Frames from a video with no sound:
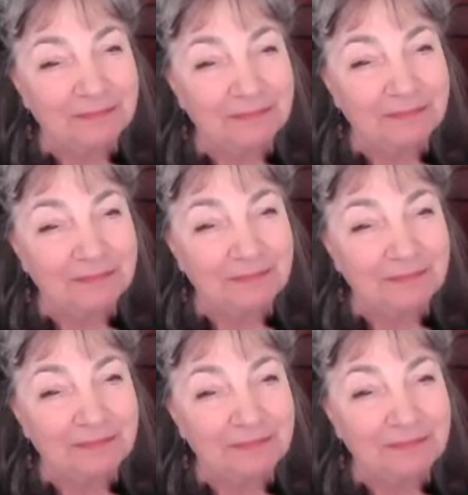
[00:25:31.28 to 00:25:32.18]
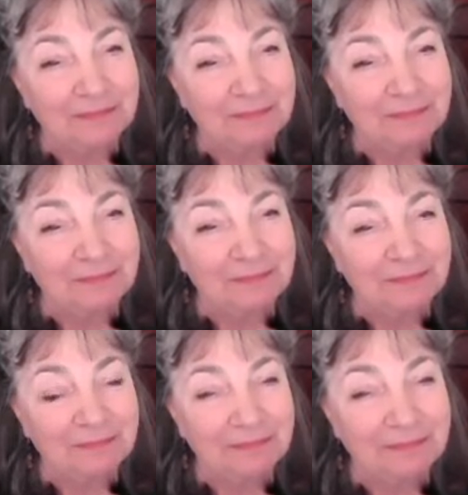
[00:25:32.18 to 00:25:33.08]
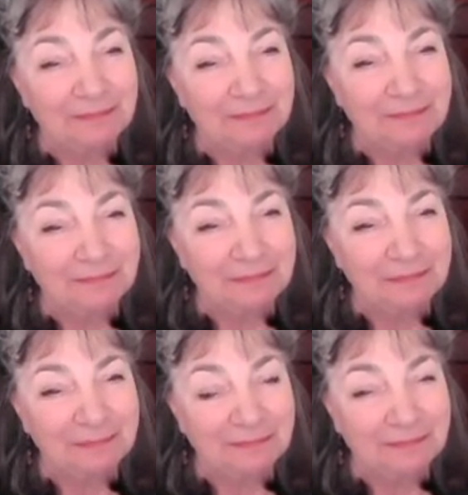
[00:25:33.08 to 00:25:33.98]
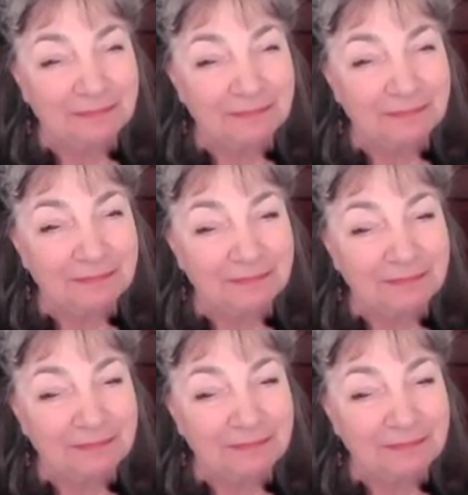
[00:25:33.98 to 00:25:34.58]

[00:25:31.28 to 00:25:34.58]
(silent)